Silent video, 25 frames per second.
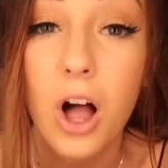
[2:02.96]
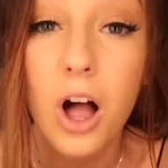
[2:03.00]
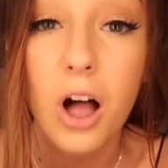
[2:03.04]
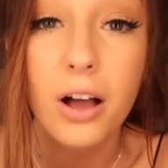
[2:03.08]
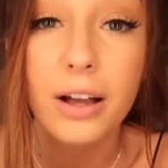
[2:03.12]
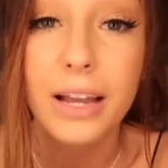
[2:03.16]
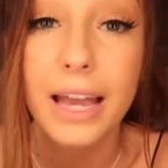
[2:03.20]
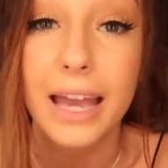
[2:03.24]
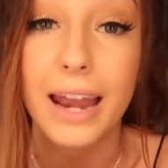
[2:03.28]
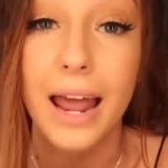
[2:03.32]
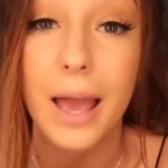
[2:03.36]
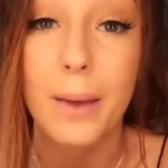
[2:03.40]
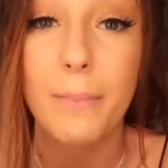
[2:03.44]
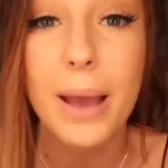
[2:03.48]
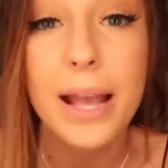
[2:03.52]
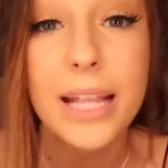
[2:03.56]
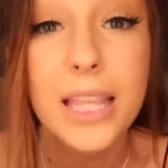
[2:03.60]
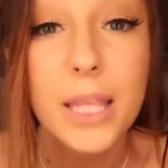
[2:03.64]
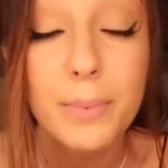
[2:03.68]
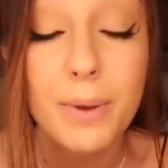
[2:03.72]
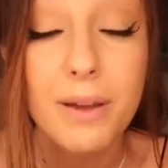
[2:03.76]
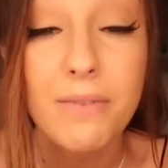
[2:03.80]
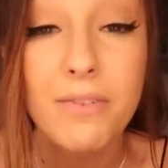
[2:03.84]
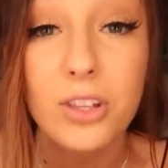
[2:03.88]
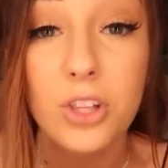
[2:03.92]
long and I
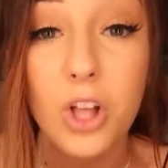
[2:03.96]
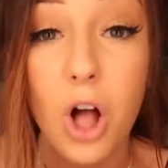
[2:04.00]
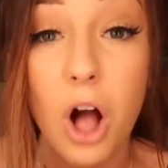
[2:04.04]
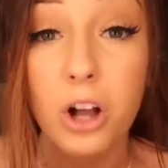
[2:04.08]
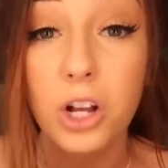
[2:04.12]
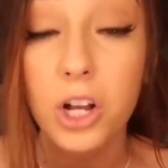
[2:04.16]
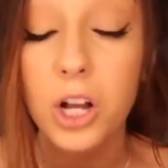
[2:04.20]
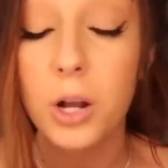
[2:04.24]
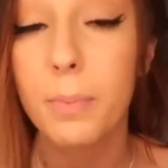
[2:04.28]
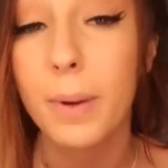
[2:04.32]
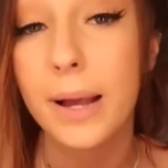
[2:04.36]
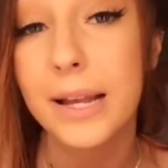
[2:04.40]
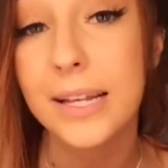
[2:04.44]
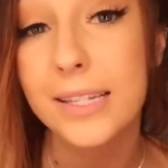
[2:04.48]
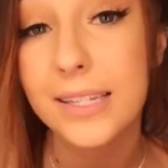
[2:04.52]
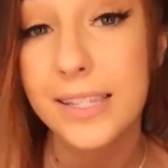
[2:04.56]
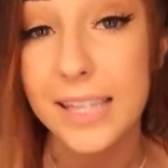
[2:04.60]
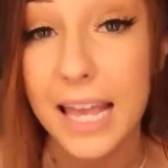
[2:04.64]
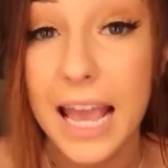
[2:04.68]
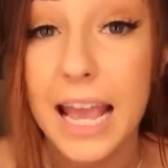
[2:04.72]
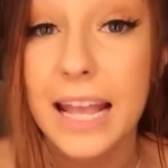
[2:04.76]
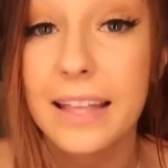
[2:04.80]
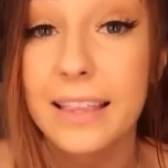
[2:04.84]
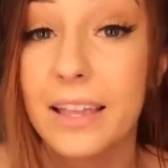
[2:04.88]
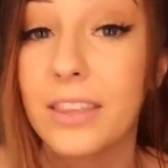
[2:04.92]
make them even longer by
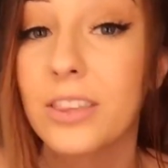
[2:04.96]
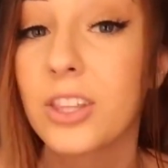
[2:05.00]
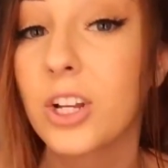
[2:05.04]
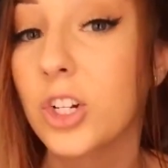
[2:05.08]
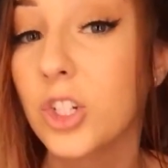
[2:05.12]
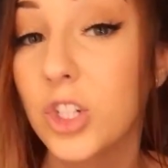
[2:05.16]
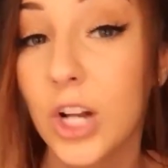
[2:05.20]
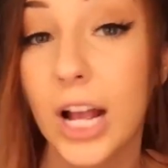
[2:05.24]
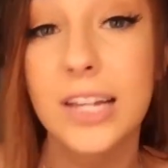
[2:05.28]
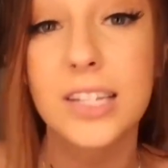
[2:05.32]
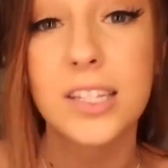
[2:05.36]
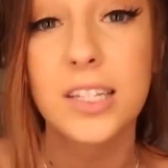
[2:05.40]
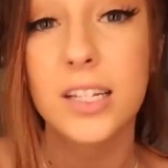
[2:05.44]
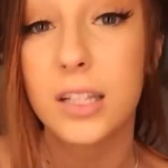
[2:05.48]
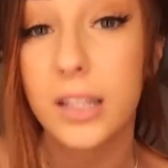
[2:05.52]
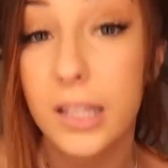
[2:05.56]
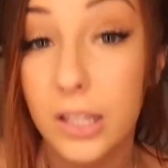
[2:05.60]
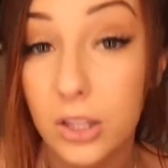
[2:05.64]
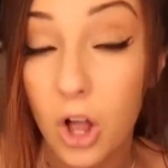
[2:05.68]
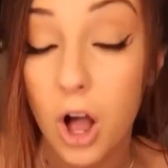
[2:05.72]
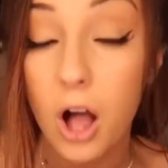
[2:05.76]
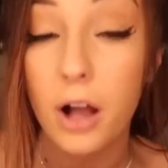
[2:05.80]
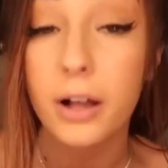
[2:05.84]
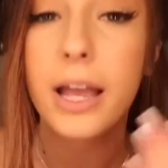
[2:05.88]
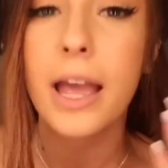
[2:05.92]
saying that they're
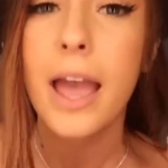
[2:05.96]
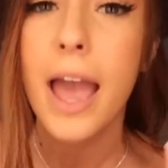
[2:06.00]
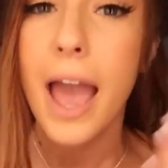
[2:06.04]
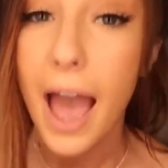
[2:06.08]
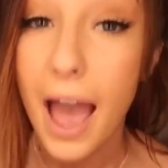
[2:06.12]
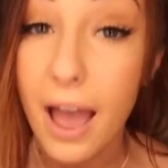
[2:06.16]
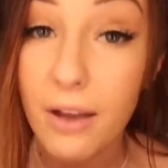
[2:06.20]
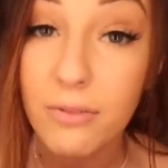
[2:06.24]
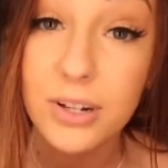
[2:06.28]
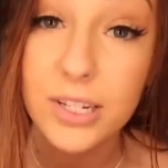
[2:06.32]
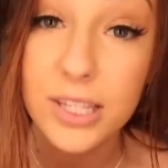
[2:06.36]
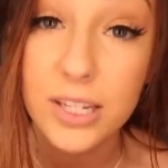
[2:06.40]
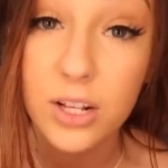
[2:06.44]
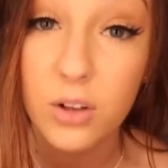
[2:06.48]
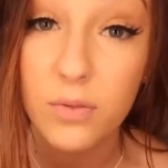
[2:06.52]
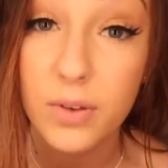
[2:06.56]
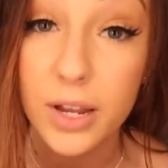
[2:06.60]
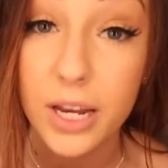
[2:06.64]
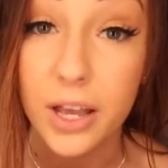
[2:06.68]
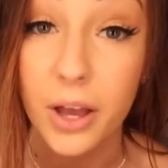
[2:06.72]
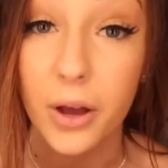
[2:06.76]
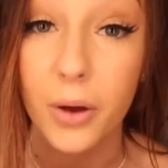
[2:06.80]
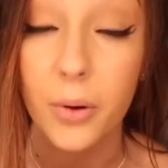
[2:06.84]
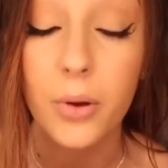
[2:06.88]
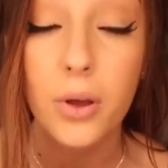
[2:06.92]
drastically long every single
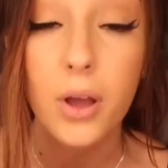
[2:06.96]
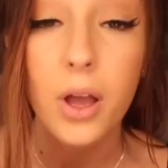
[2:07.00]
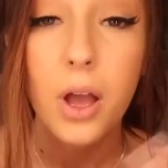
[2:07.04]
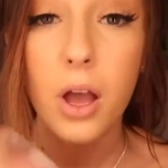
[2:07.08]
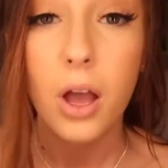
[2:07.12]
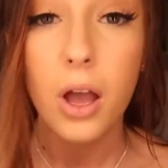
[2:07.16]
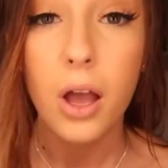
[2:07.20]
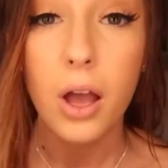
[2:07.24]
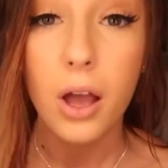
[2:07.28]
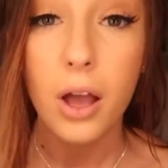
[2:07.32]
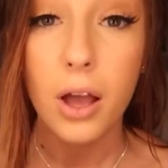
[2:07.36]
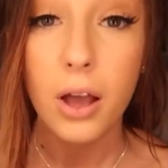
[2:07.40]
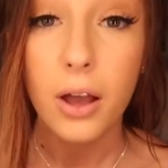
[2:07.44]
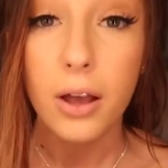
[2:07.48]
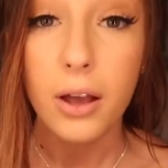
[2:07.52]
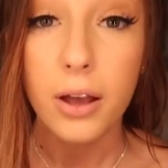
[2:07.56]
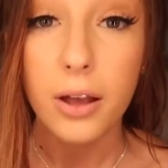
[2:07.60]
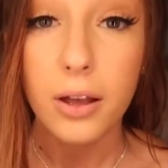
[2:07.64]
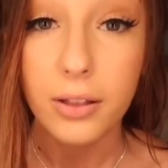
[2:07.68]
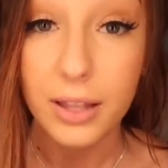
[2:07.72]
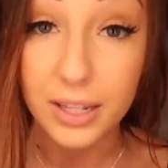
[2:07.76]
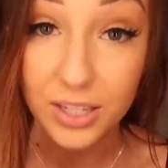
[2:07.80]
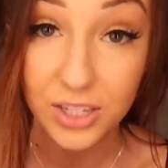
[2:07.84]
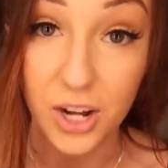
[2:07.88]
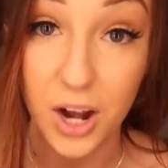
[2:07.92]
video
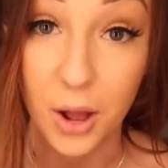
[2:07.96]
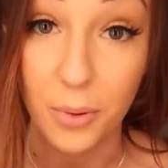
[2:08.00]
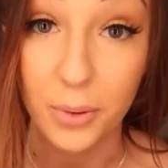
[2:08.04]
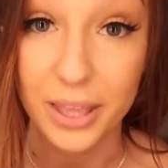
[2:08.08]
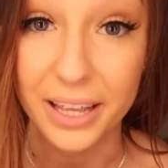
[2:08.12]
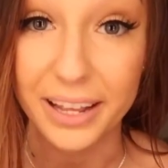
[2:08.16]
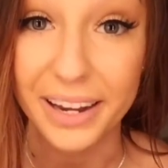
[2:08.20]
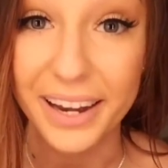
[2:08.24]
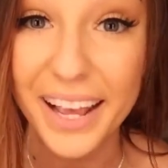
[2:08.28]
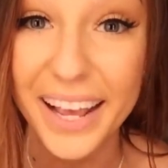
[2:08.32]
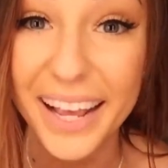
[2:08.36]
let's get on with